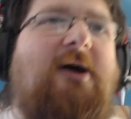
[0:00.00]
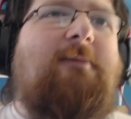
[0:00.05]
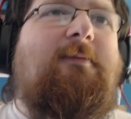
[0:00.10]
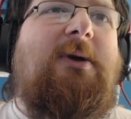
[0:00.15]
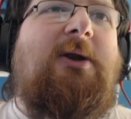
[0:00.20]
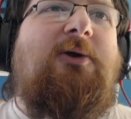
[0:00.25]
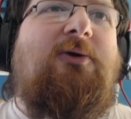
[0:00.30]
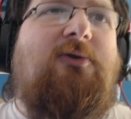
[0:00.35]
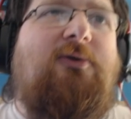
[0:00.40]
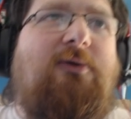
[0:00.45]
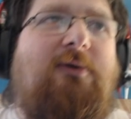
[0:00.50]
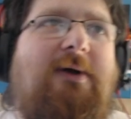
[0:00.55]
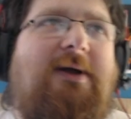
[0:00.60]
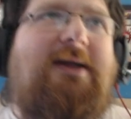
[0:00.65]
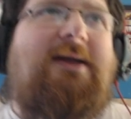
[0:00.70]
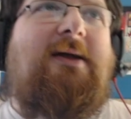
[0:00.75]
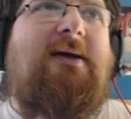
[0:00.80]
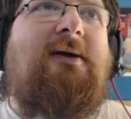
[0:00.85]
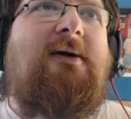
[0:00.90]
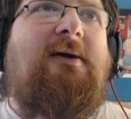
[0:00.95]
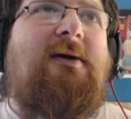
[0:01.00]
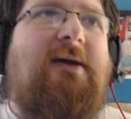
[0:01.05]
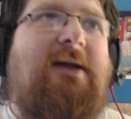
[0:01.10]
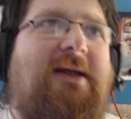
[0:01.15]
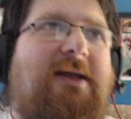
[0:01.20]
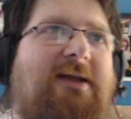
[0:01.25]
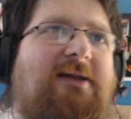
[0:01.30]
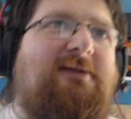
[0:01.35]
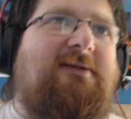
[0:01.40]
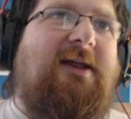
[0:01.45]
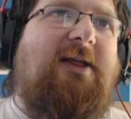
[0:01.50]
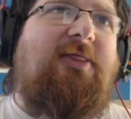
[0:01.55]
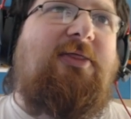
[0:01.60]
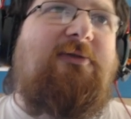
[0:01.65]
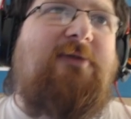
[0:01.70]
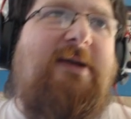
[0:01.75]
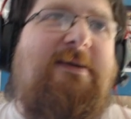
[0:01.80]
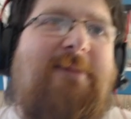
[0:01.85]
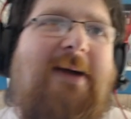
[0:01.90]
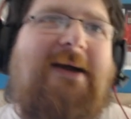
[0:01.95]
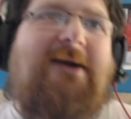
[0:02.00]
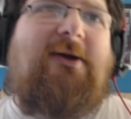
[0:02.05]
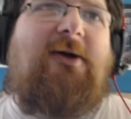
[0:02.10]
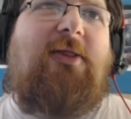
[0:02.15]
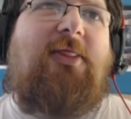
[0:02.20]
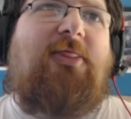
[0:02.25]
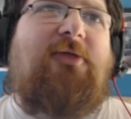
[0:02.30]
a blue. He is a 3 mana,